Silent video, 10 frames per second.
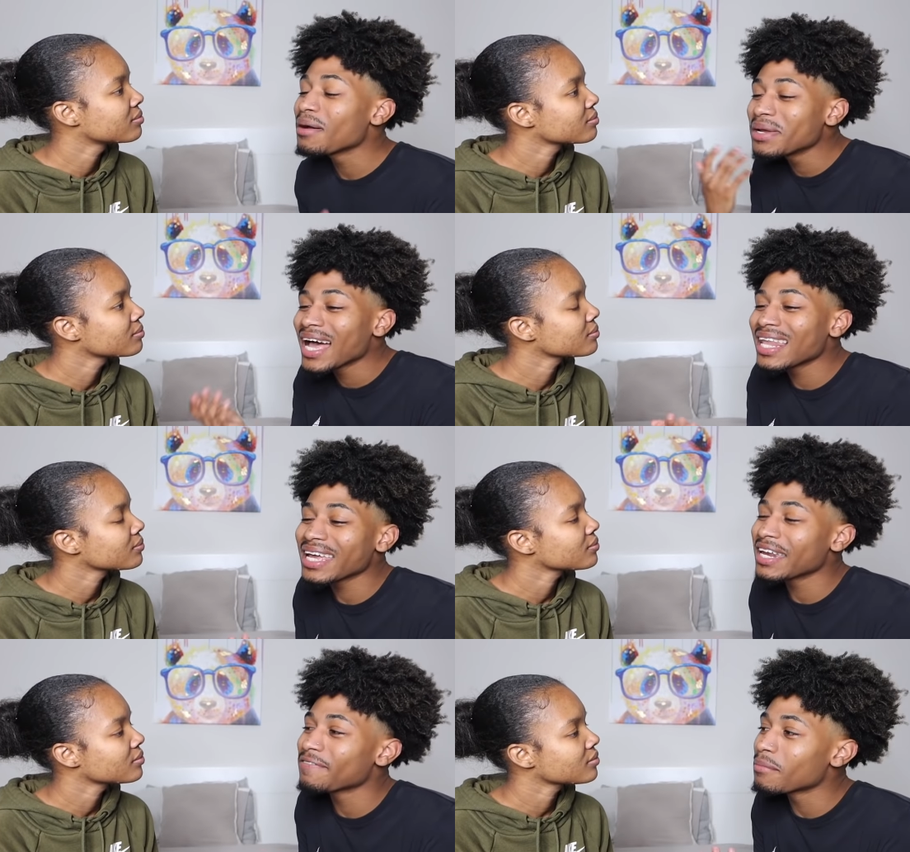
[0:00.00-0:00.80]
Speaker 1: I mean, I
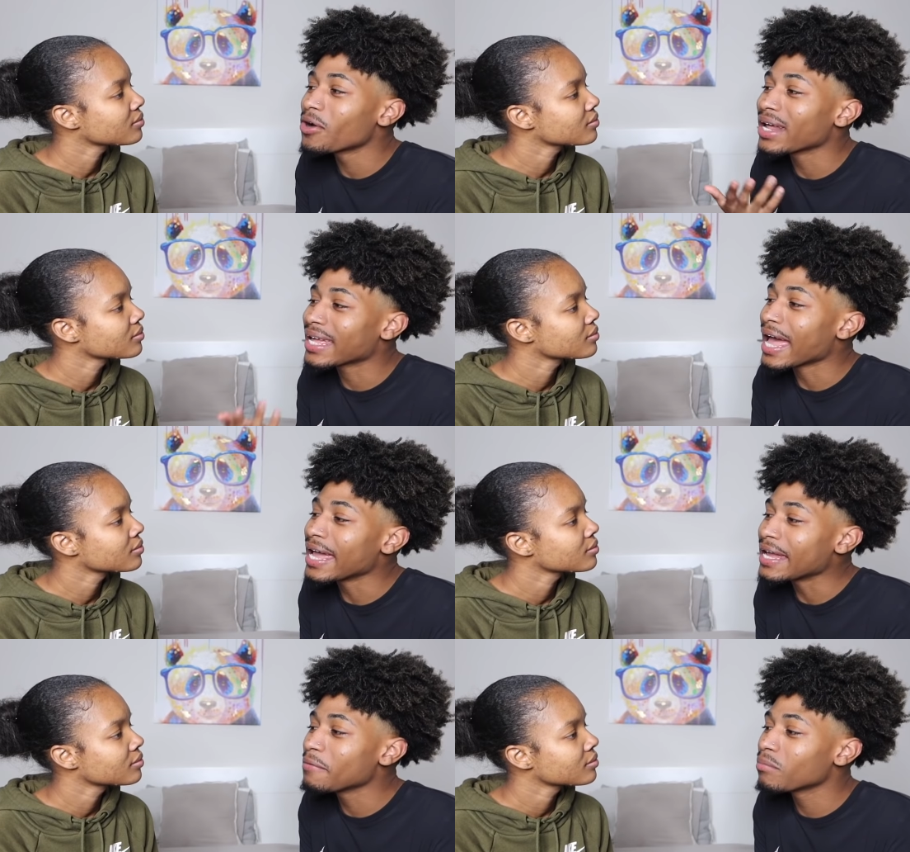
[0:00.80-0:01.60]
like it if I'm on the
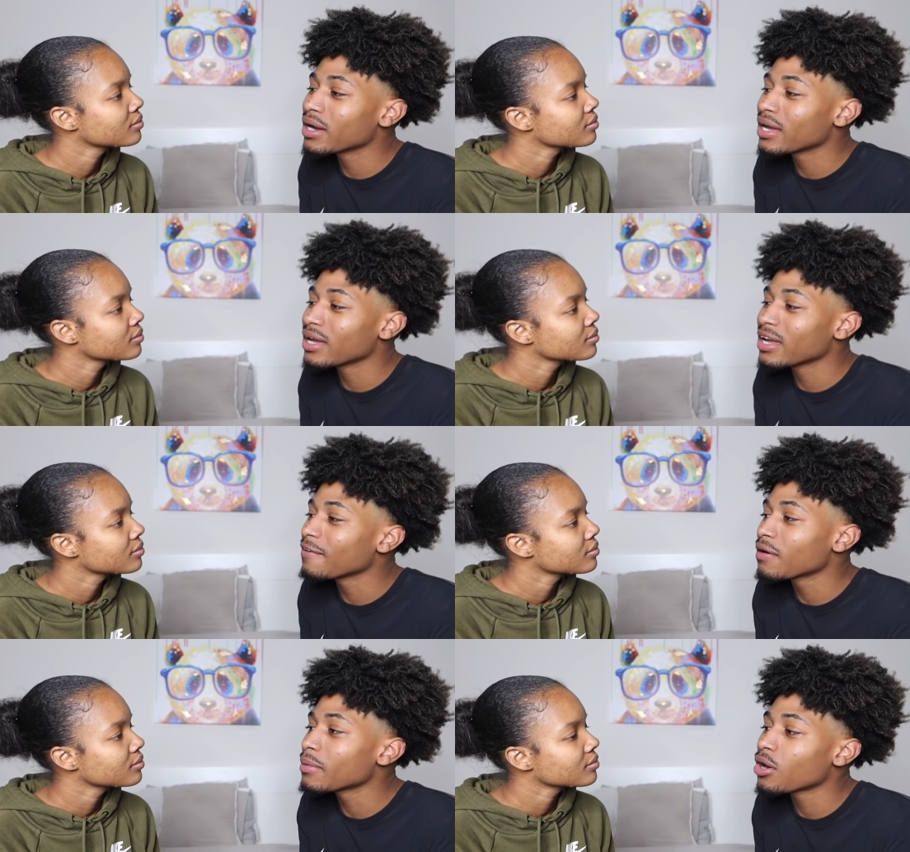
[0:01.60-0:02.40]
game, but
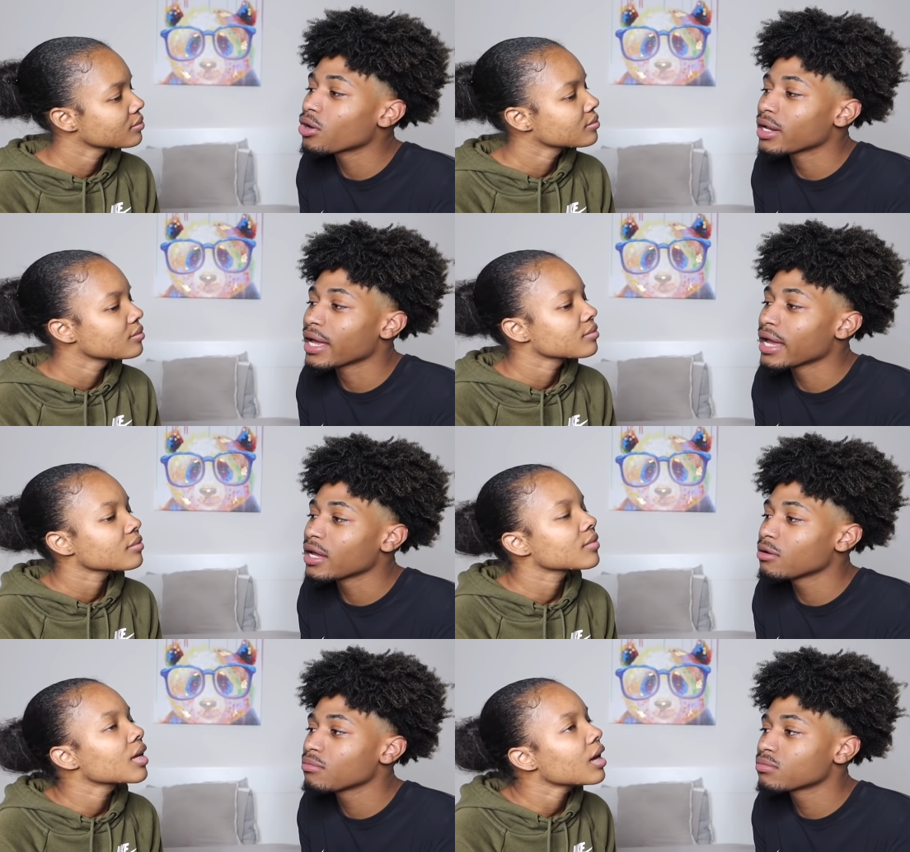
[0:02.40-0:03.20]
if I'm not on the
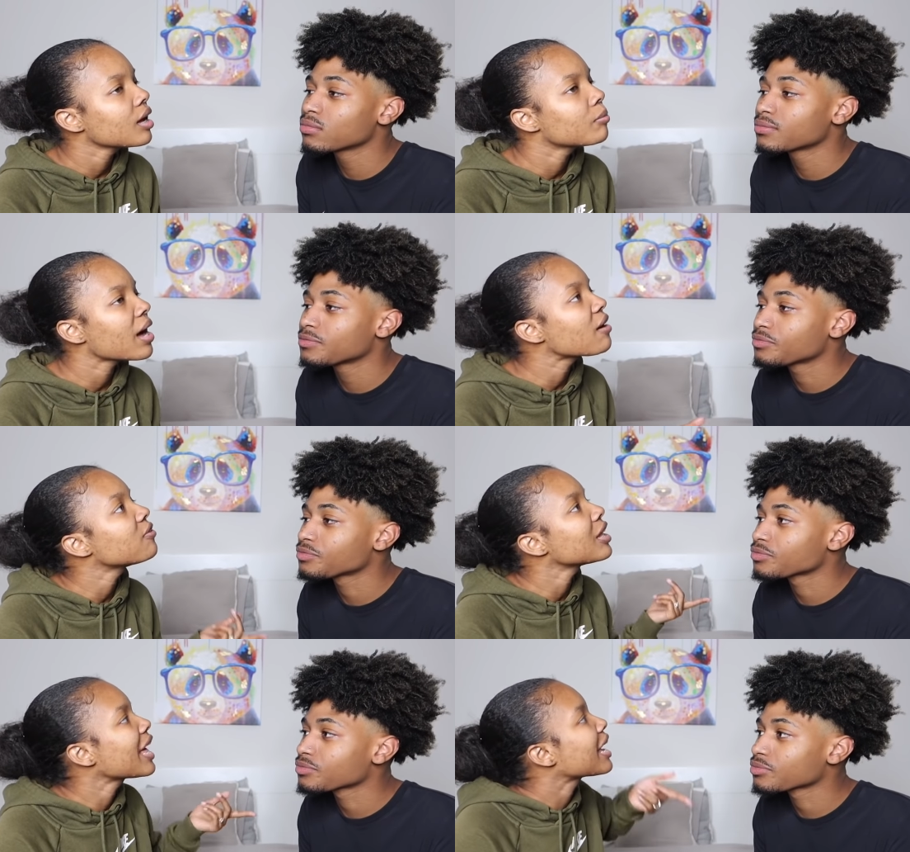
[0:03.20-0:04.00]
game.
Speaker 2: Yeah, but
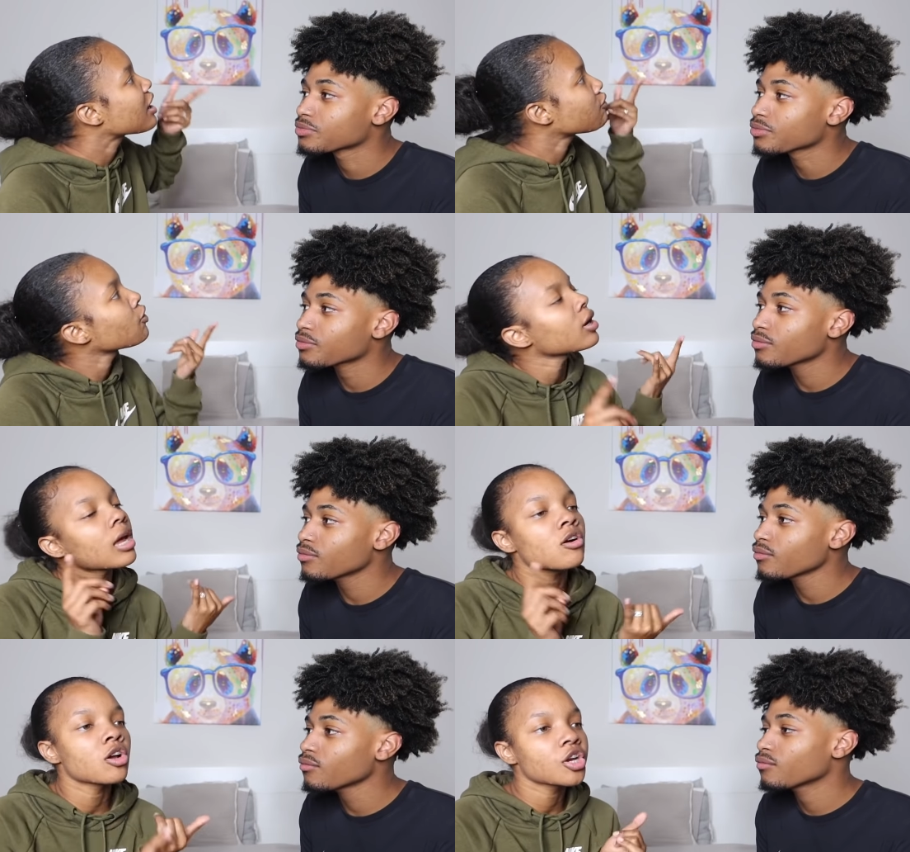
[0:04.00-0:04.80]
I feel like if you're
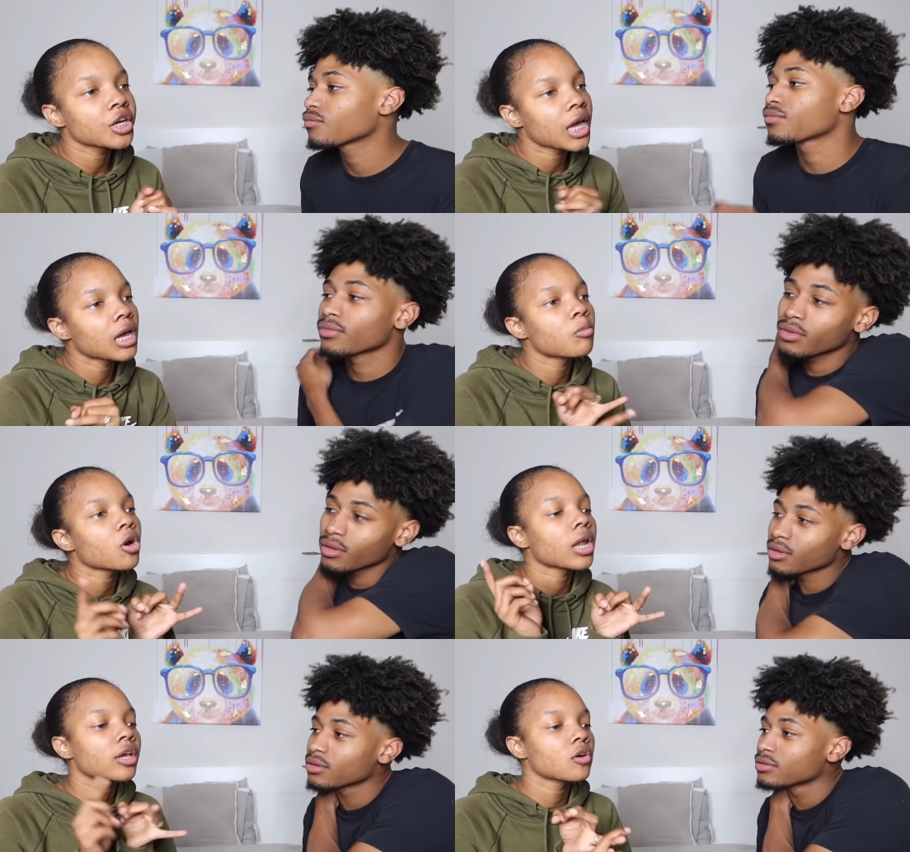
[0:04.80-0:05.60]
like on your game
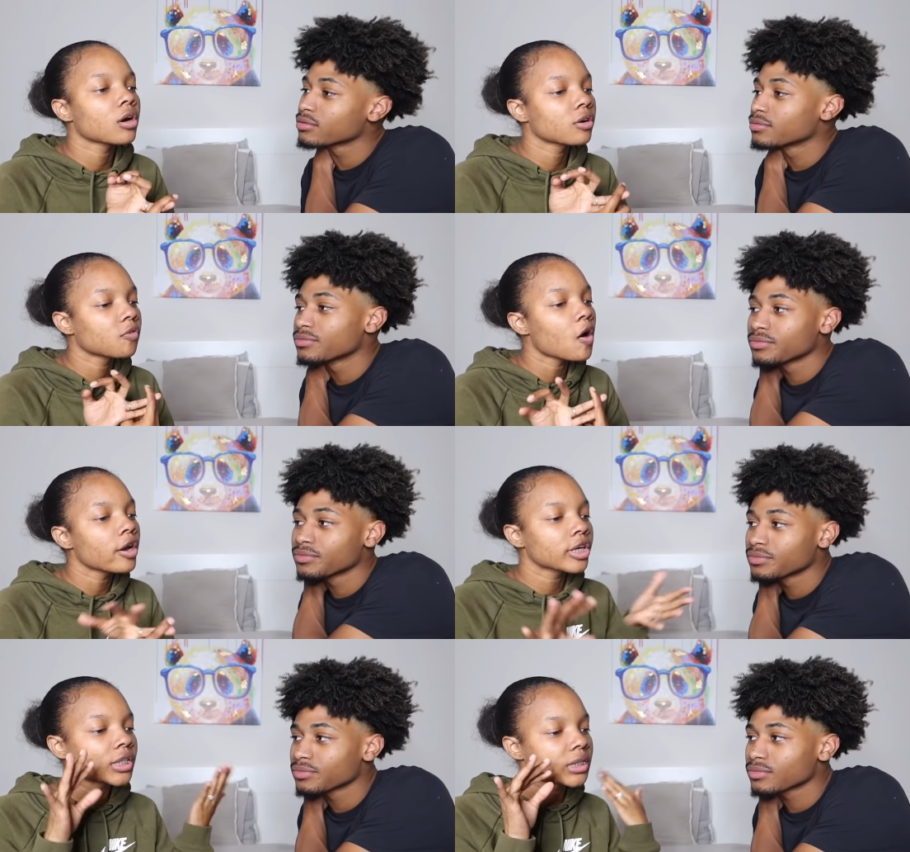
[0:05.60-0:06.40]
or like you're on the
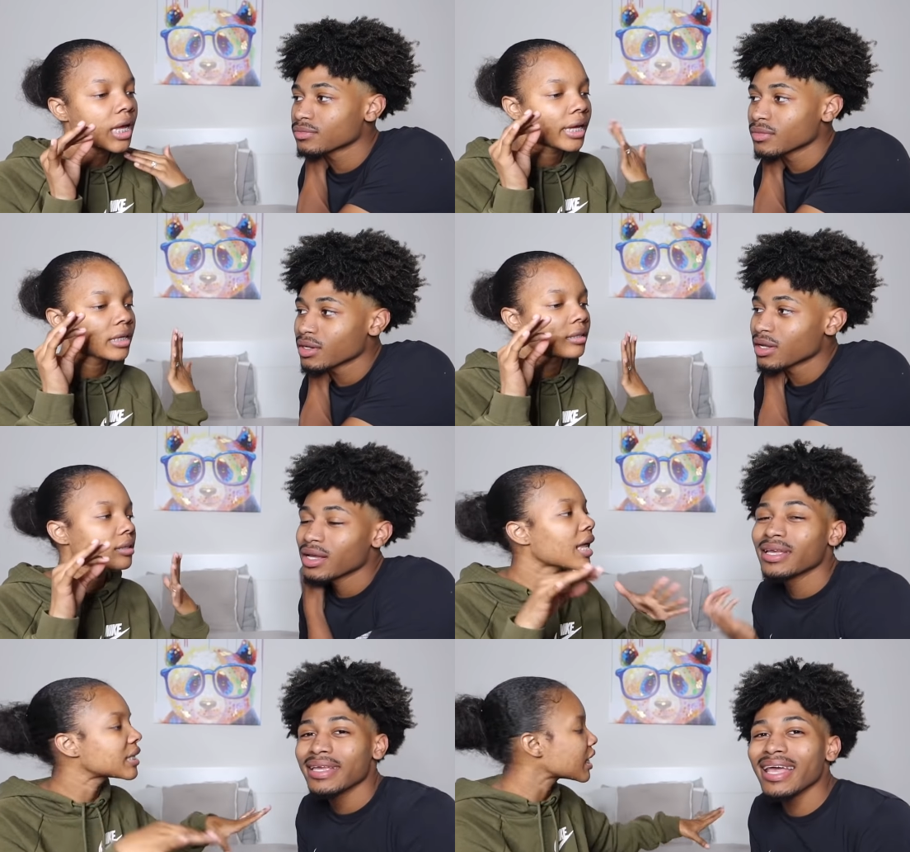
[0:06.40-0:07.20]
phone, you just like
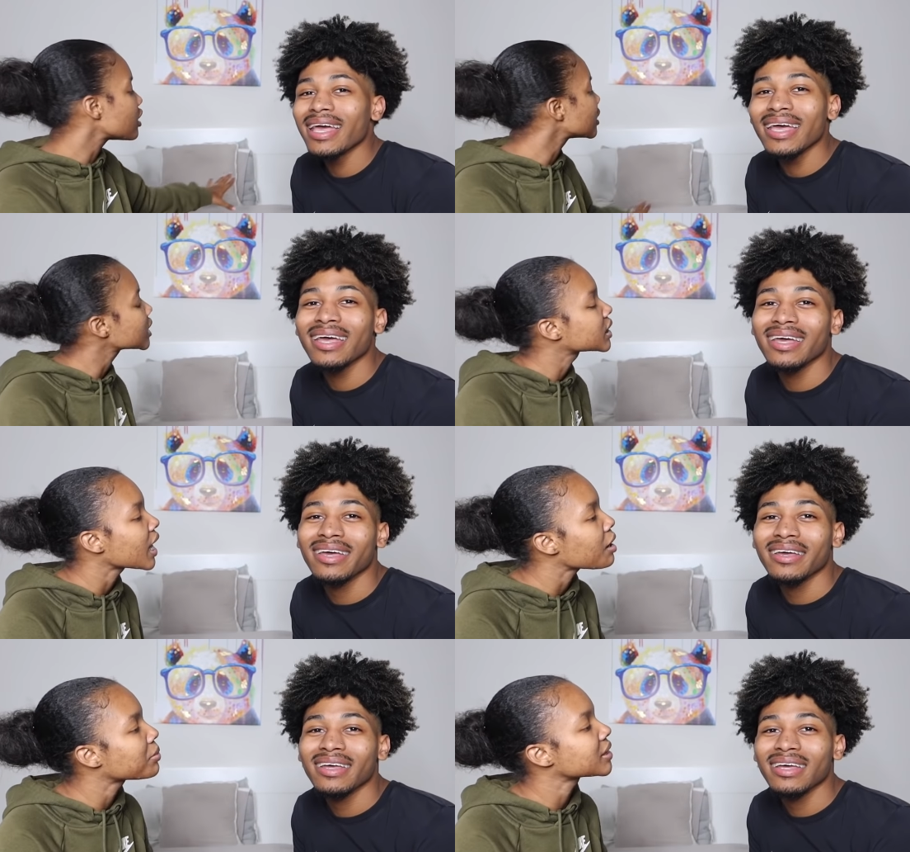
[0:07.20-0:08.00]
like say yeah. you just
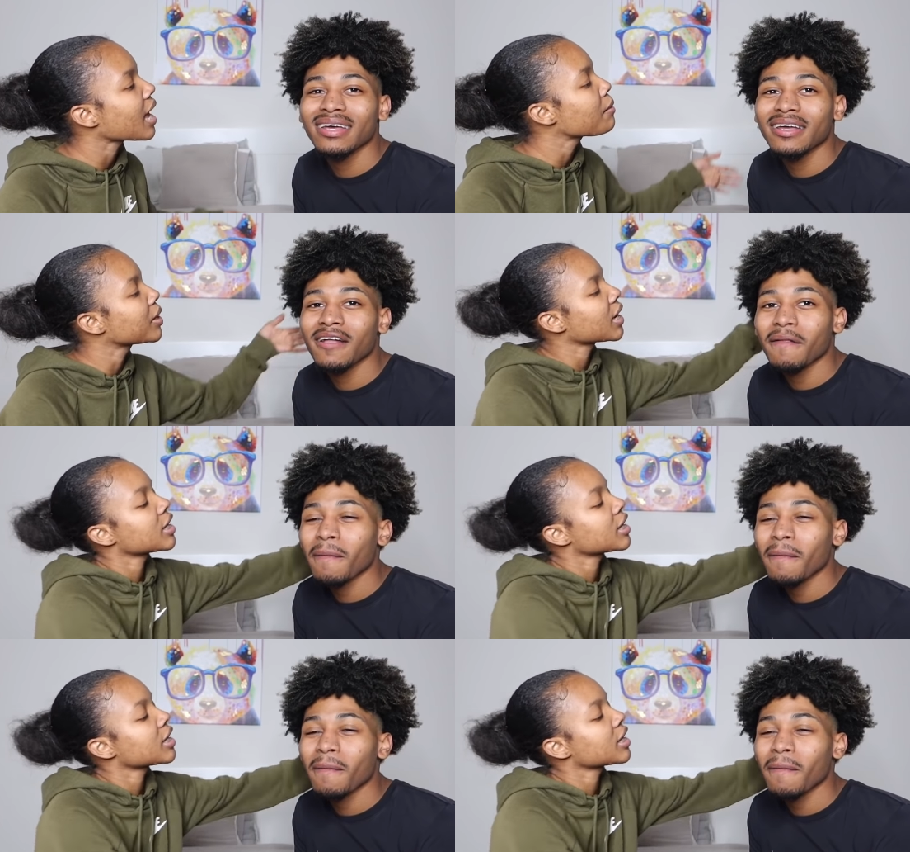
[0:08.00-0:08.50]
land beside me and